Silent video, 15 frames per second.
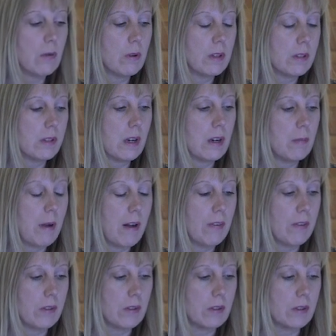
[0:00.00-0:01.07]
want to say about
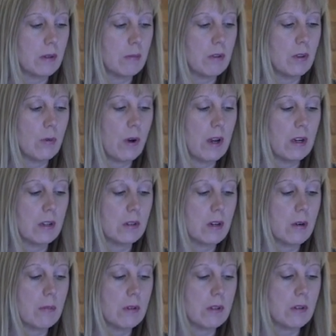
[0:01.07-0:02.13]
the system and the way it
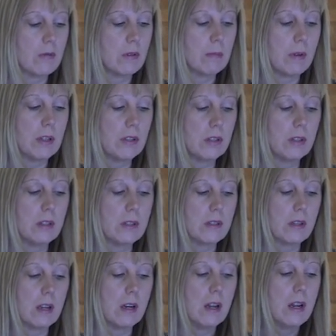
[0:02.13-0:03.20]
interprets information is
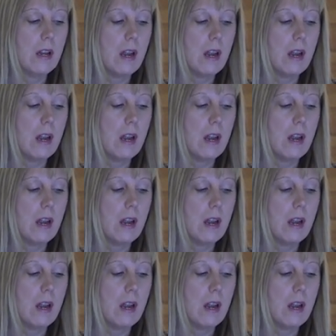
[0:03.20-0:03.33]
that